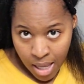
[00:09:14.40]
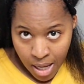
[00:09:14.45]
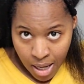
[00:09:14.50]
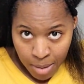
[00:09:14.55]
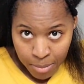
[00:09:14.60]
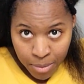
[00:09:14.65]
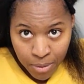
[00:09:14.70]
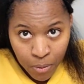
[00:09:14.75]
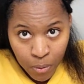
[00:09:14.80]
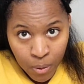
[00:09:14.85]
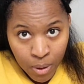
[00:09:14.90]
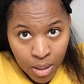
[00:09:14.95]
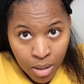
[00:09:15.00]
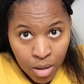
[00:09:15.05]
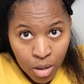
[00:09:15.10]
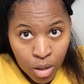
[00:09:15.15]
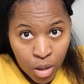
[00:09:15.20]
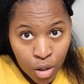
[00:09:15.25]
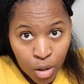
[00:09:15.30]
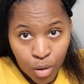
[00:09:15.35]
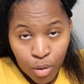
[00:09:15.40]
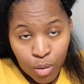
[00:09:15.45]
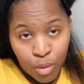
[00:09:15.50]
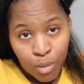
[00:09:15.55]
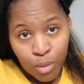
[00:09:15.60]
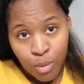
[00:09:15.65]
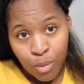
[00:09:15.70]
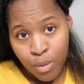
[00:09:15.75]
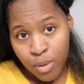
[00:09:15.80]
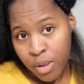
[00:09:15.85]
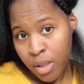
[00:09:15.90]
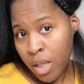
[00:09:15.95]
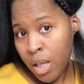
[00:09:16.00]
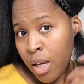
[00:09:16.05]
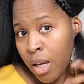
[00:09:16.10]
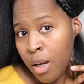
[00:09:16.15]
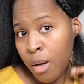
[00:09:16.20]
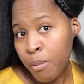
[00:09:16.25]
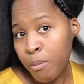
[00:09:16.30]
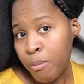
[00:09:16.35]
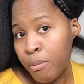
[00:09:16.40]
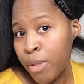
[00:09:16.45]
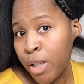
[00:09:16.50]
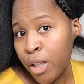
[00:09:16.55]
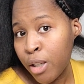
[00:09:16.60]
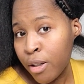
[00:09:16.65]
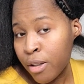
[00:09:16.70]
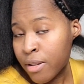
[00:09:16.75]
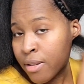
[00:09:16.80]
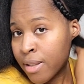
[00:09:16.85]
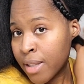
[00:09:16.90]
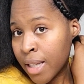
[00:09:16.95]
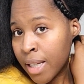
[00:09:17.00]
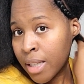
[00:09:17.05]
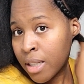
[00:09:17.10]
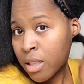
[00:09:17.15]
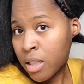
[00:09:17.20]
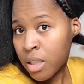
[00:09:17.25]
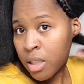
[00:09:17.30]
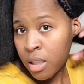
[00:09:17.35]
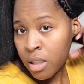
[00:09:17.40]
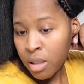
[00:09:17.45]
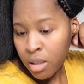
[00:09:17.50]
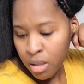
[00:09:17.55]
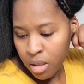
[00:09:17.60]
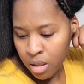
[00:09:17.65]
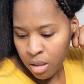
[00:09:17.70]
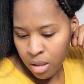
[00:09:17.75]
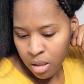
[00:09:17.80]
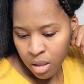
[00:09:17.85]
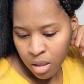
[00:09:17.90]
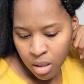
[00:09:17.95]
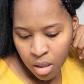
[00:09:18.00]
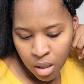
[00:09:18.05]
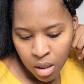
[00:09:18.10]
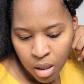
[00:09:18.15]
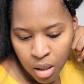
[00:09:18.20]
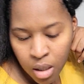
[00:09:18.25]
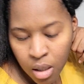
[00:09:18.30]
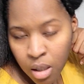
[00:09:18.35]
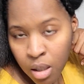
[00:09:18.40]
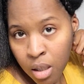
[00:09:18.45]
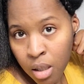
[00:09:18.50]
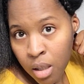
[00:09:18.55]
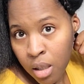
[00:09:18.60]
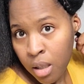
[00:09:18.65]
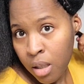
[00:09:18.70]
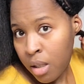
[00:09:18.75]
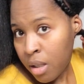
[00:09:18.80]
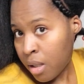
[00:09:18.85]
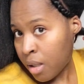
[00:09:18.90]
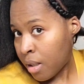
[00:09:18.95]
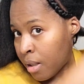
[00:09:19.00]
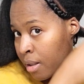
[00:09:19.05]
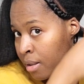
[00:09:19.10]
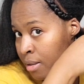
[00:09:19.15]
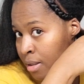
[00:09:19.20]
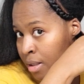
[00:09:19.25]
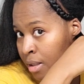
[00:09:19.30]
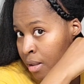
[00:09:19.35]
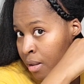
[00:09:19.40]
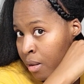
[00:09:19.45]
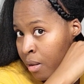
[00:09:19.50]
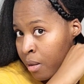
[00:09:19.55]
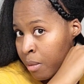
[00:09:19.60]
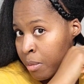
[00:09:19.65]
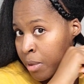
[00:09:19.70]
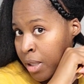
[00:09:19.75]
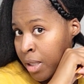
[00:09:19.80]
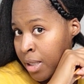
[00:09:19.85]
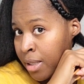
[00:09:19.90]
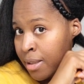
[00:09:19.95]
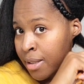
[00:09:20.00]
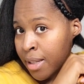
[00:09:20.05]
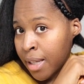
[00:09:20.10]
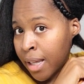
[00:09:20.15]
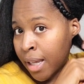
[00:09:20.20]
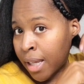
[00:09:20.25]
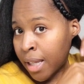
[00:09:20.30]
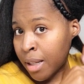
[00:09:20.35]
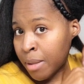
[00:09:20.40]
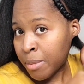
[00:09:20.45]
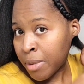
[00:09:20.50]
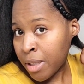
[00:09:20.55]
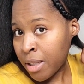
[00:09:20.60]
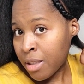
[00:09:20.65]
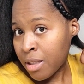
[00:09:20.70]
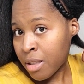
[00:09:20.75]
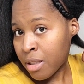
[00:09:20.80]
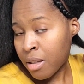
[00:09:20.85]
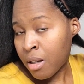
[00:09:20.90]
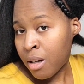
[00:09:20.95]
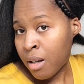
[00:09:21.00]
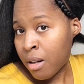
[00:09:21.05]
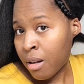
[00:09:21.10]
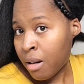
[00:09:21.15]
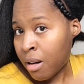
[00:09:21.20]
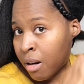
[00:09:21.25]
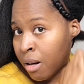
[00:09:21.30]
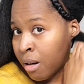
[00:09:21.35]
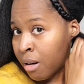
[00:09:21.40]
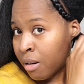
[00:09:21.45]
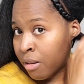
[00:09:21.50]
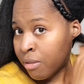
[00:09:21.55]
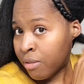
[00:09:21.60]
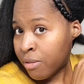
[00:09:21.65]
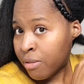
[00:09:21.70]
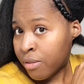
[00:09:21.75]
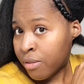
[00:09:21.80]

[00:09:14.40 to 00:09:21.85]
I'm going to use bigger sections. And so I'm gonna start off